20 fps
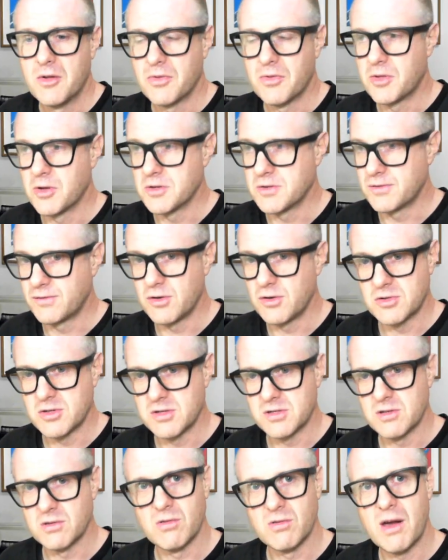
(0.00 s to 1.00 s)
those views
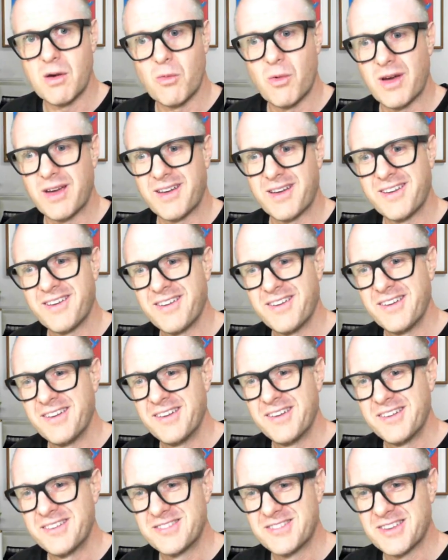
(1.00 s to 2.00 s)
is the right way
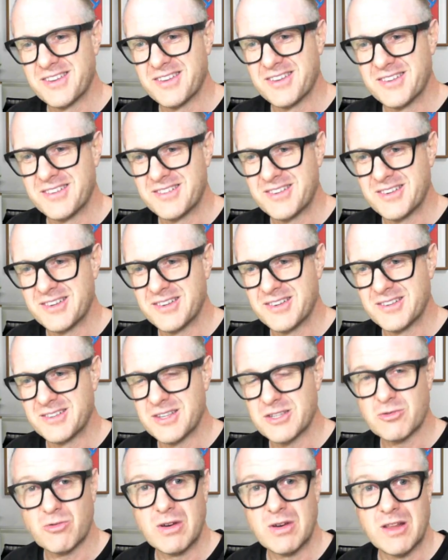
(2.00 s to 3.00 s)
to
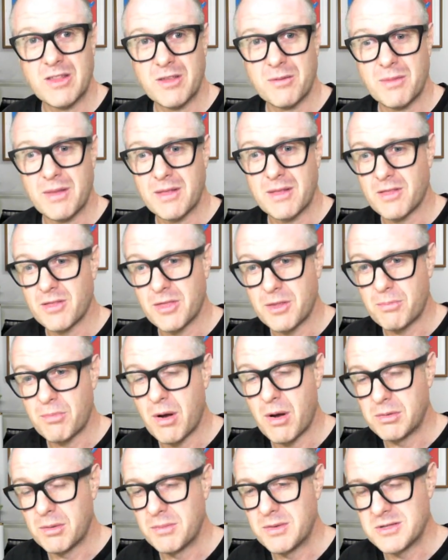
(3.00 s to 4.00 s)
discredit them. The
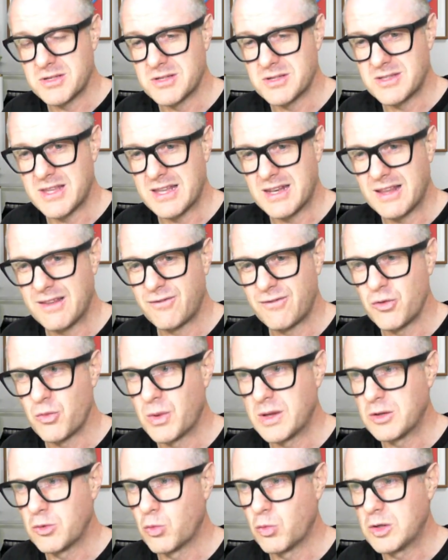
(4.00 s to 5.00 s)
problem is that
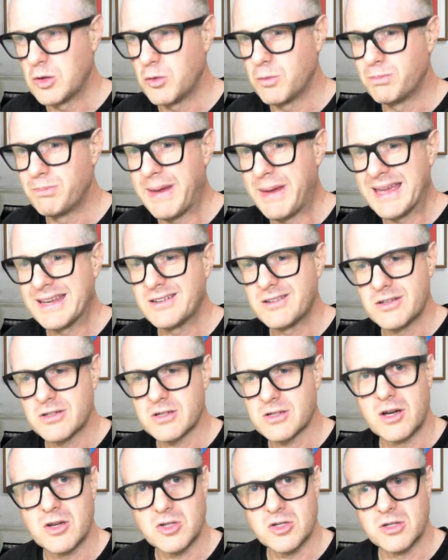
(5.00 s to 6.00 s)
when you ban
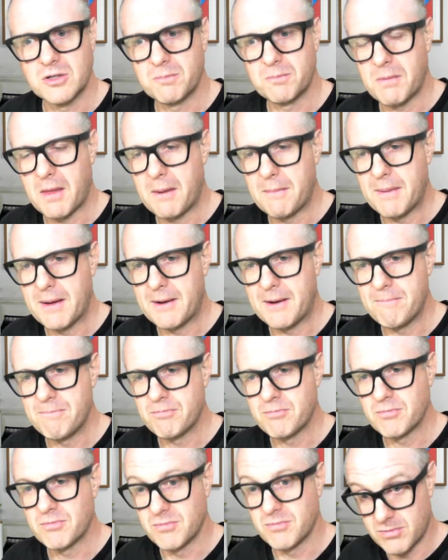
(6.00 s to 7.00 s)
discussion about
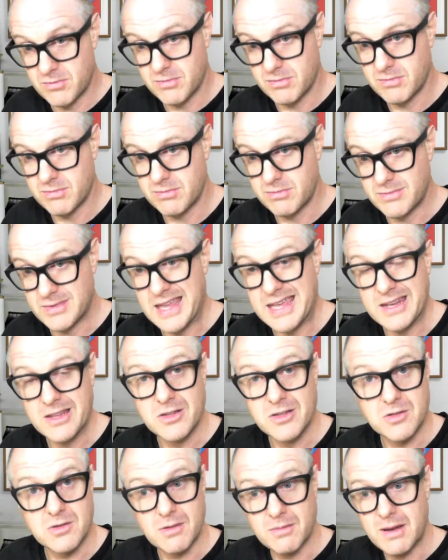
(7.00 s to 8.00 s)

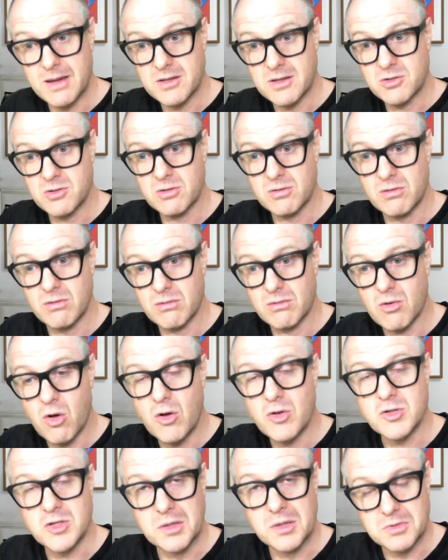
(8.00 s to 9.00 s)
tenets, about certain
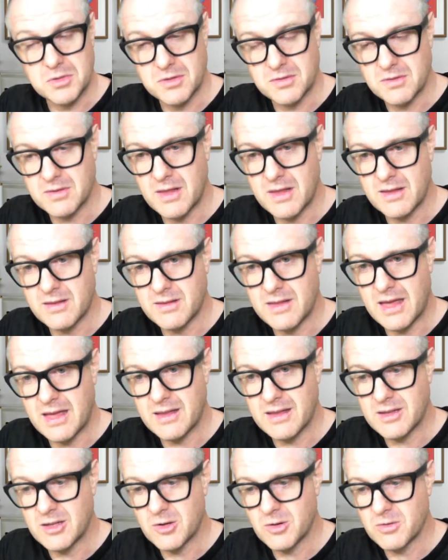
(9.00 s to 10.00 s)
concepts
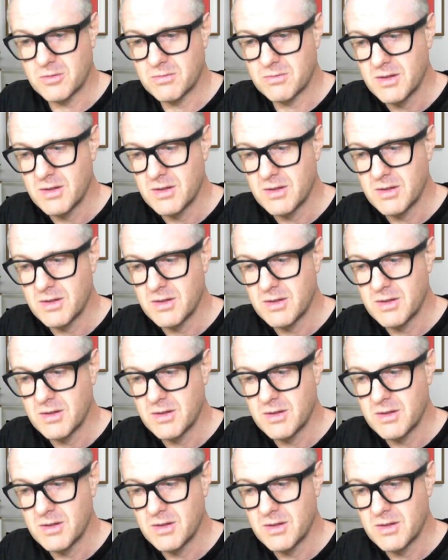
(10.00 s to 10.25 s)
that you know,